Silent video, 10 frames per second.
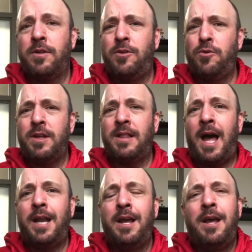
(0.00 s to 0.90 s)
It's used a
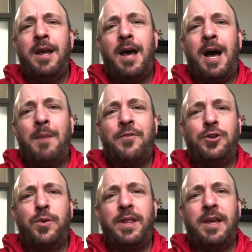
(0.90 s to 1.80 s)
lot for
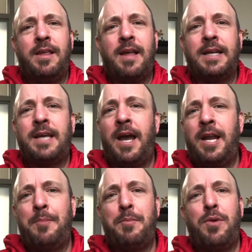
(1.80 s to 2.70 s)
doing things like tying
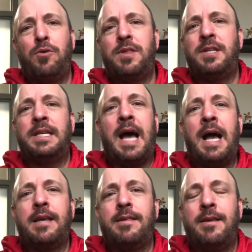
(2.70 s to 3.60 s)
up boats to
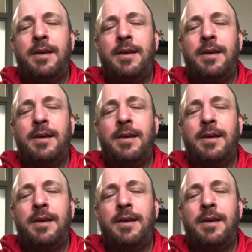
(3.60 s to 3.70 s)
docks.